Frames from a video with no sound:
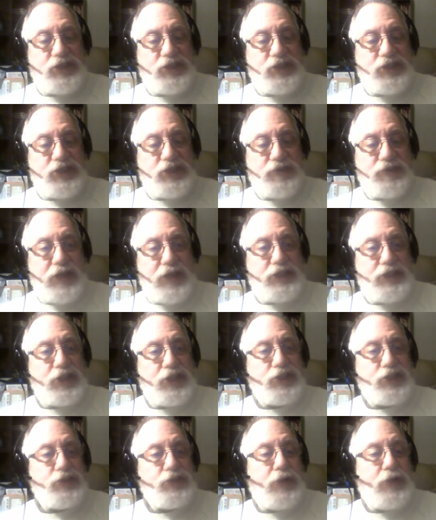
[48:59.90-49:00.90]
Becky's friend
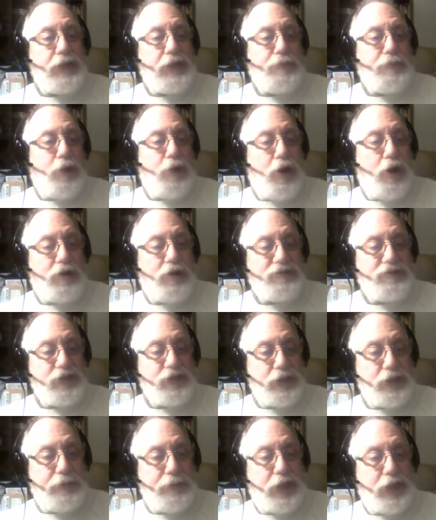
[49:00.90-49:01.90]
doesn't like Paul
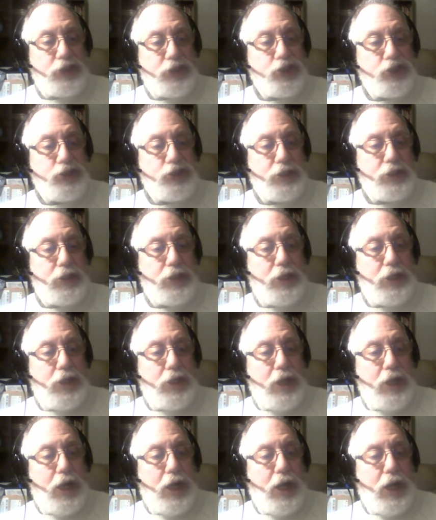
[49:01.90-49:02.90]
very much.
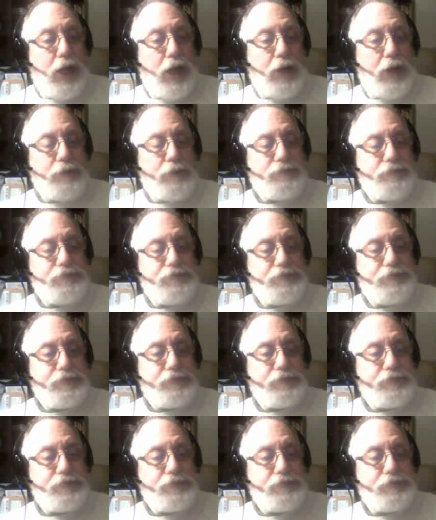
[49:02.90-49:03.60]
I'm